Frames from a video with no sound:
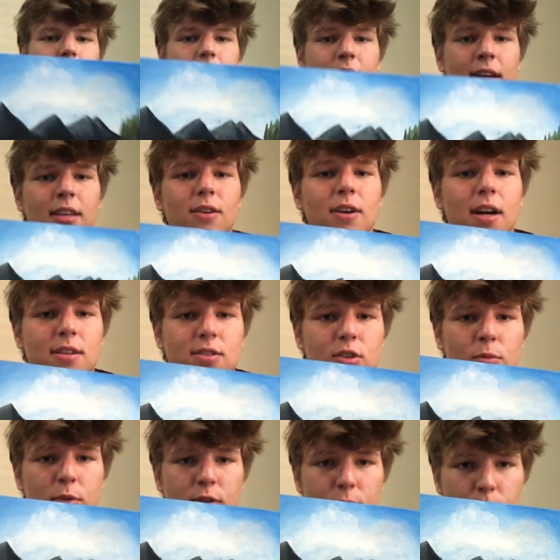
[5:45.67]
Thank you guys
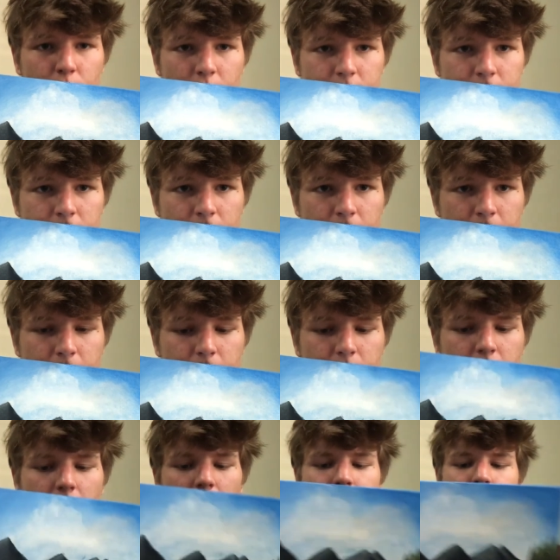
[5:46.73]
so much for watching.
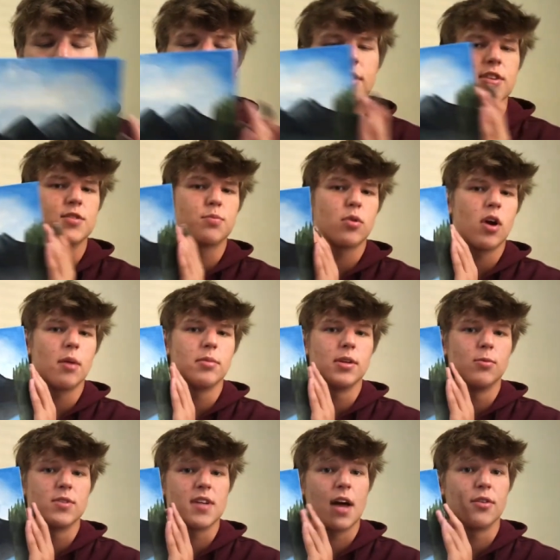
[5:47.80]
I know that this
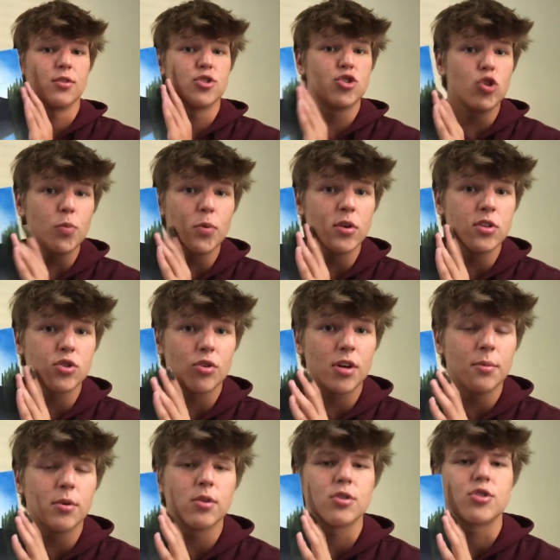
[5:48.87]
probably was either super
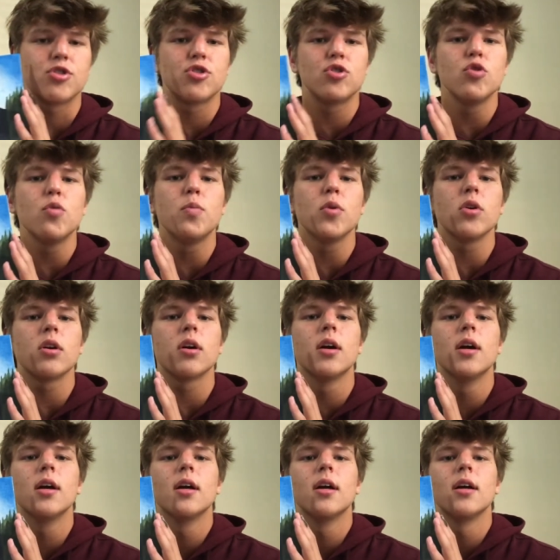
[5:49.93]
enjoyable or super,
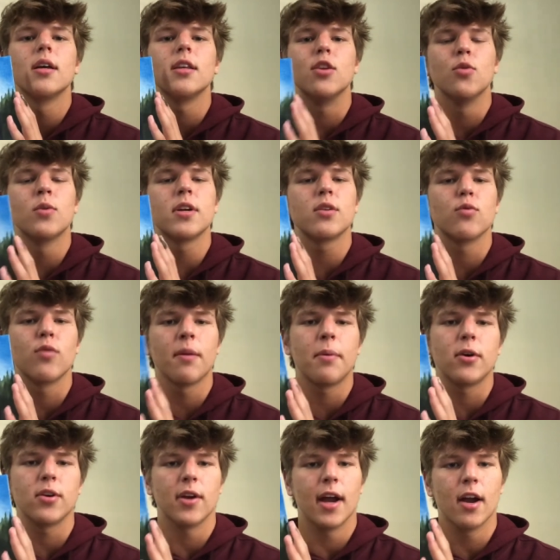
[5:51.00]
you wanted to rip
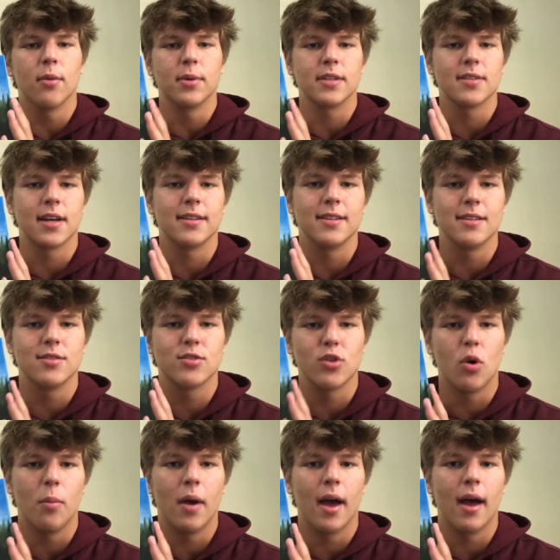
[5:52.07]
out your hair because I did
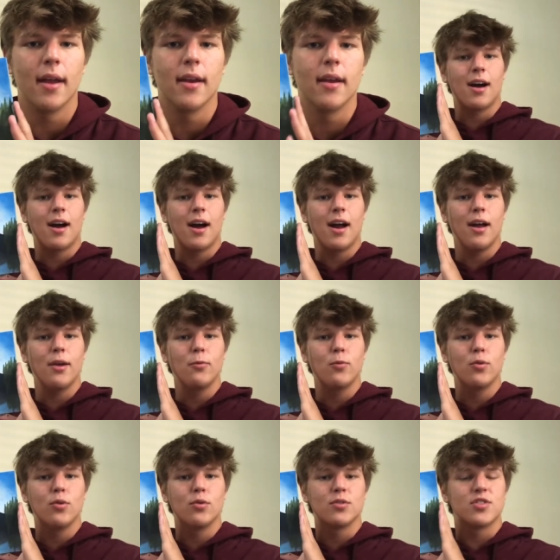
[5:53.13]
so bad. I
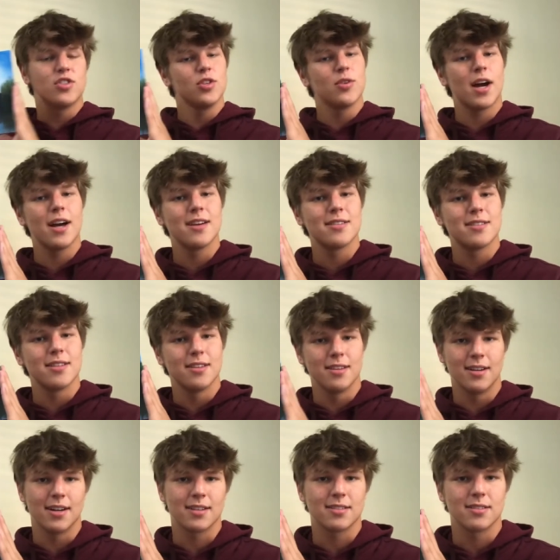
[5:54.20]
will see you guys in
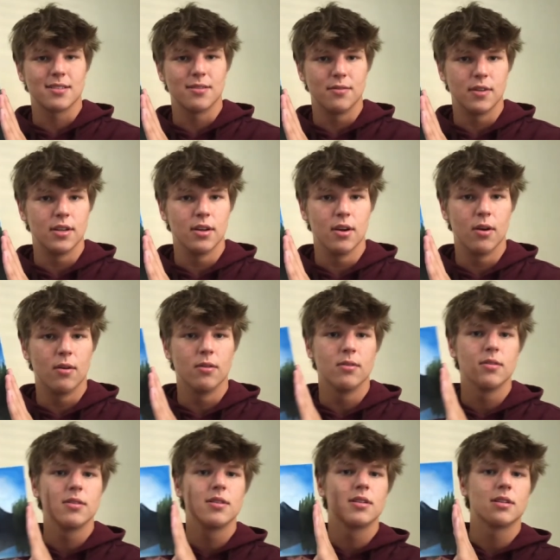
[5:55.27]
the next video.
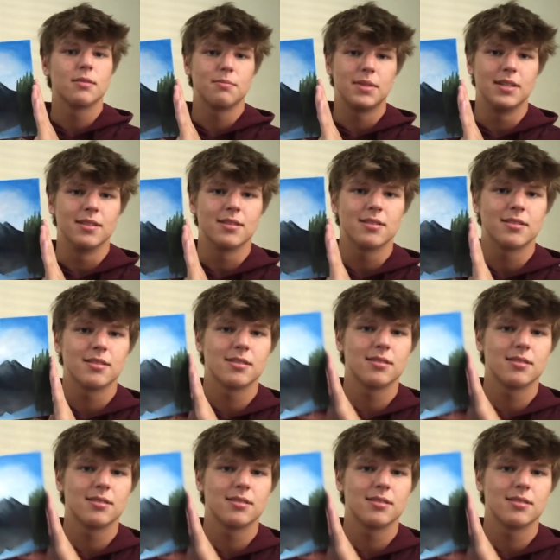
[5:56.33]
Peace.